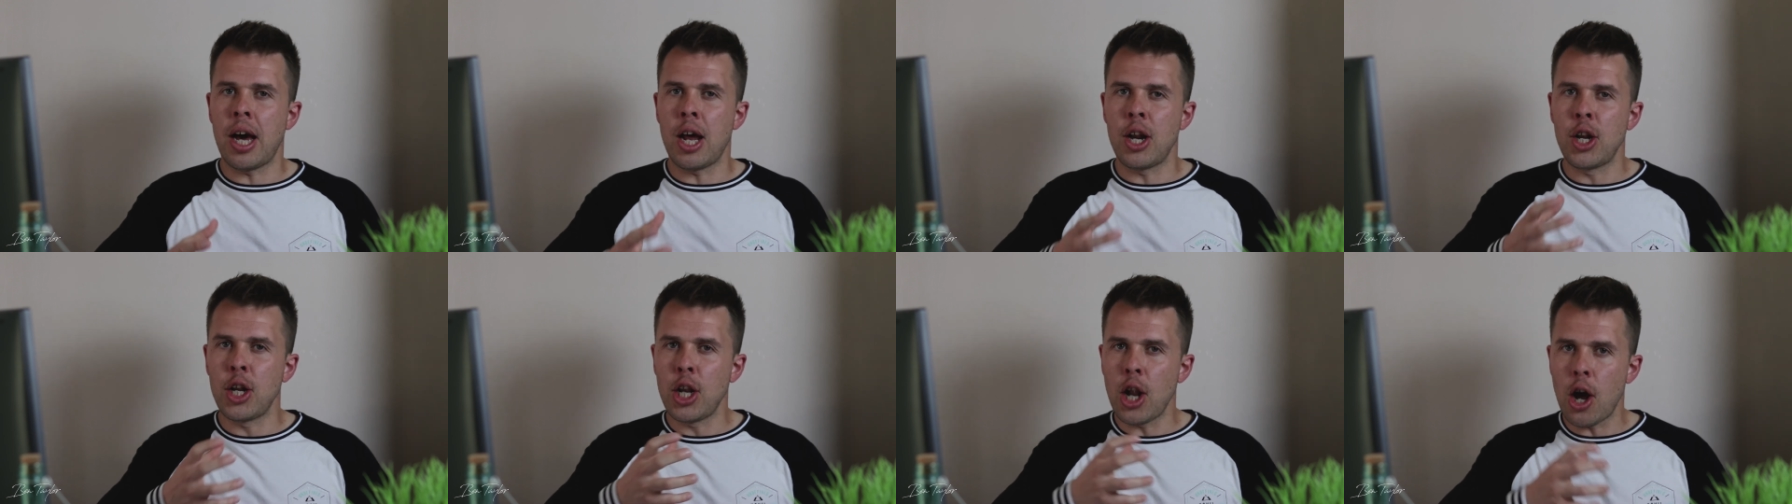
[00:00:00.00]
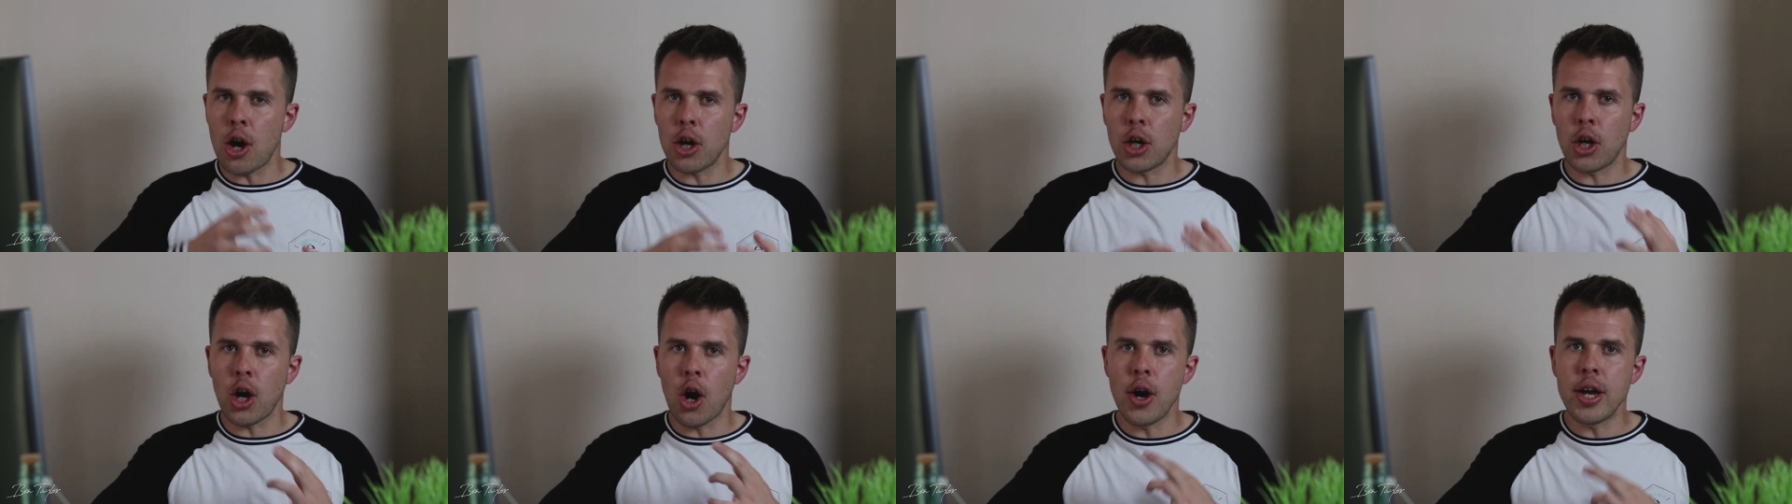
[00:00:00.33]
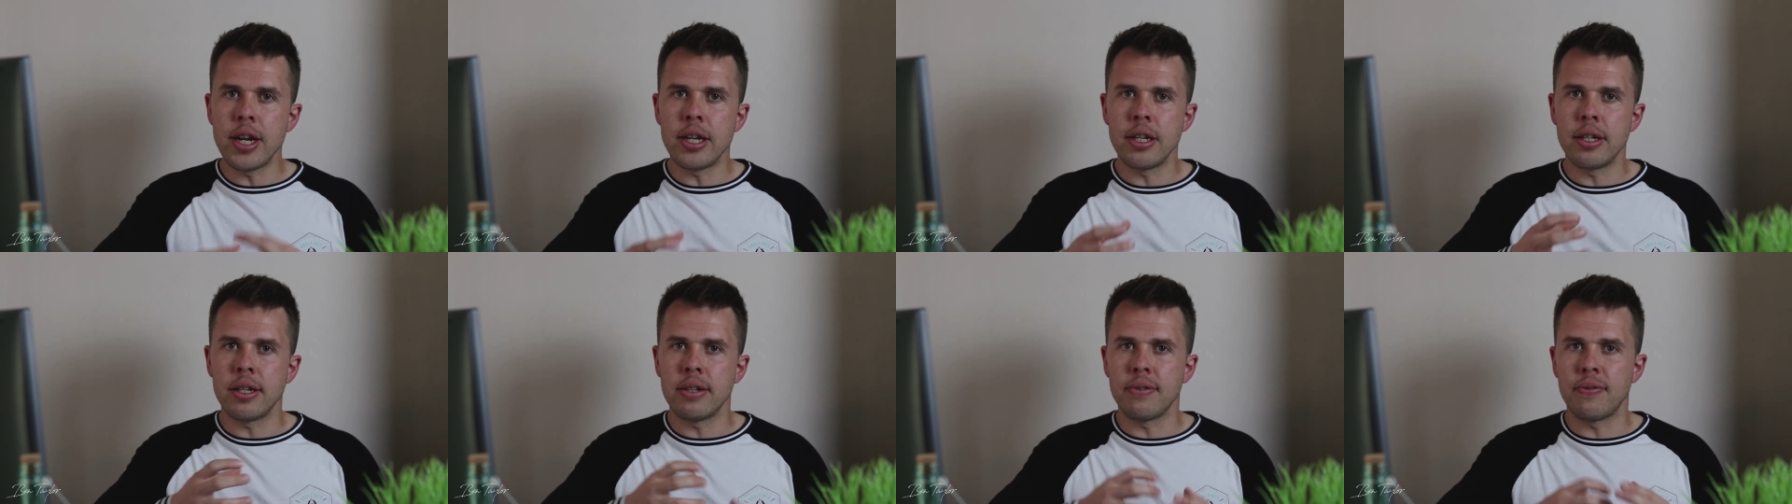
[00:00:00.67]
a lot
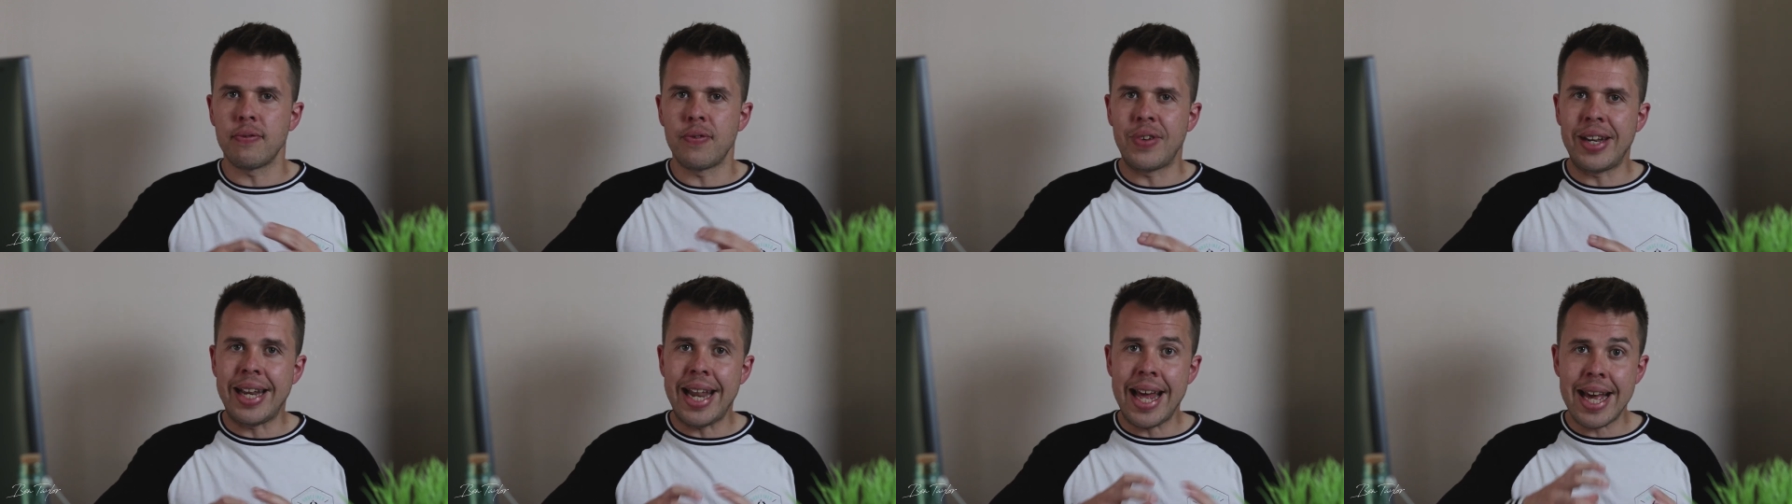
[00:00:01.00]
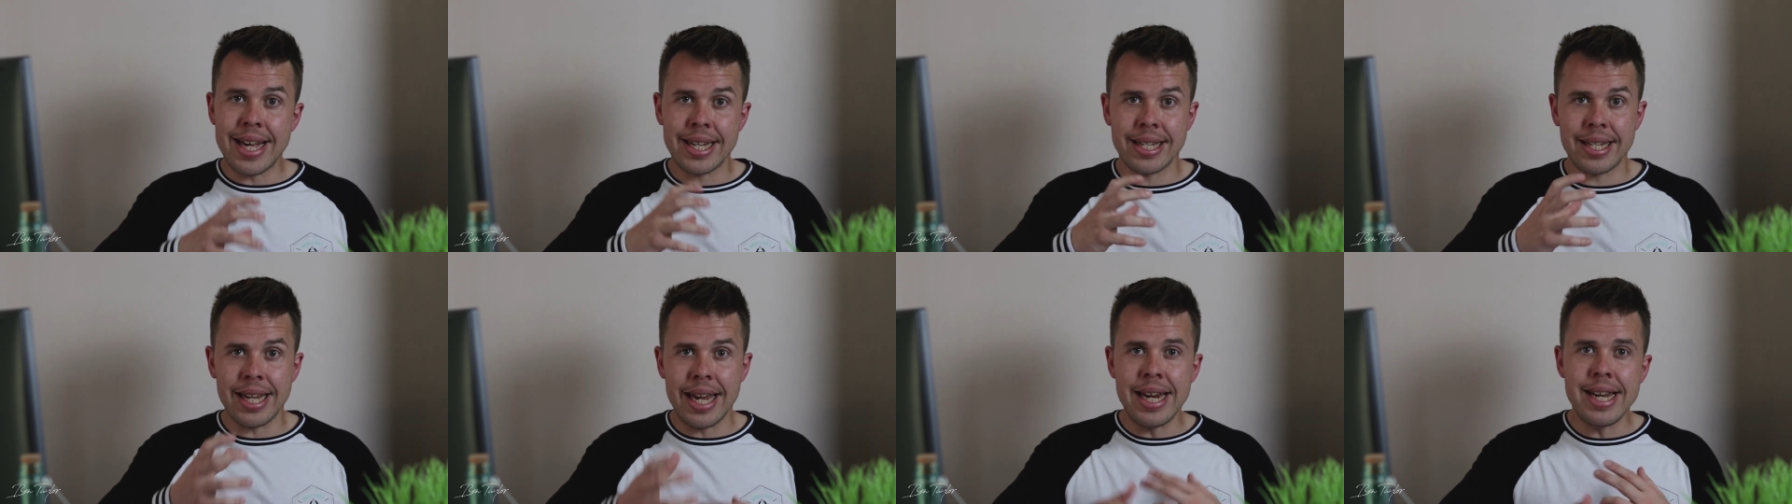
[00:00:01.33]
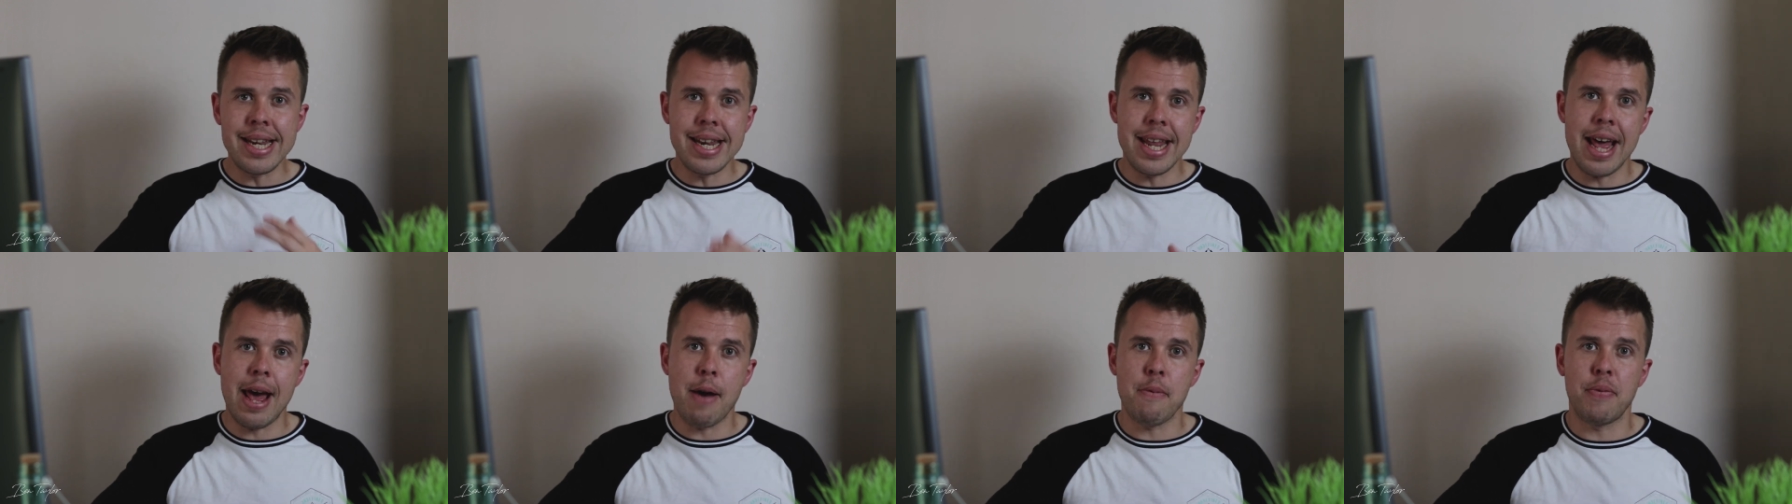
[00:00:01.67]
kind of less
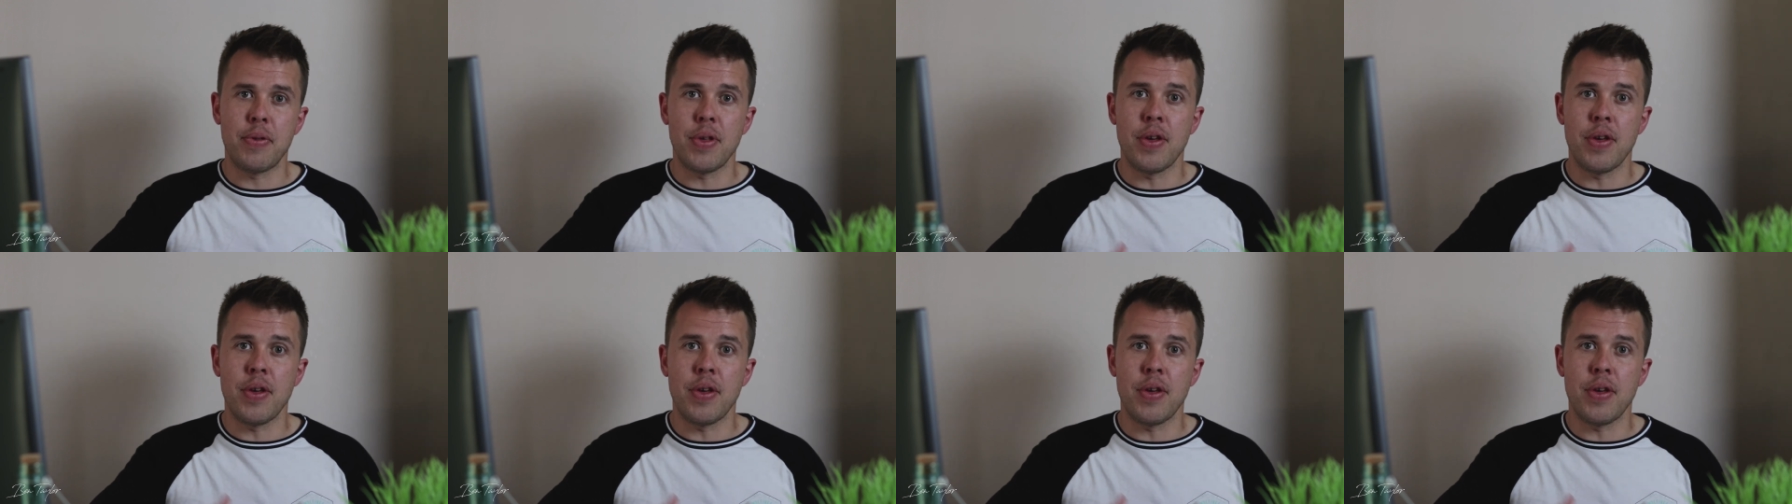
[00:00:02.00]
in-depth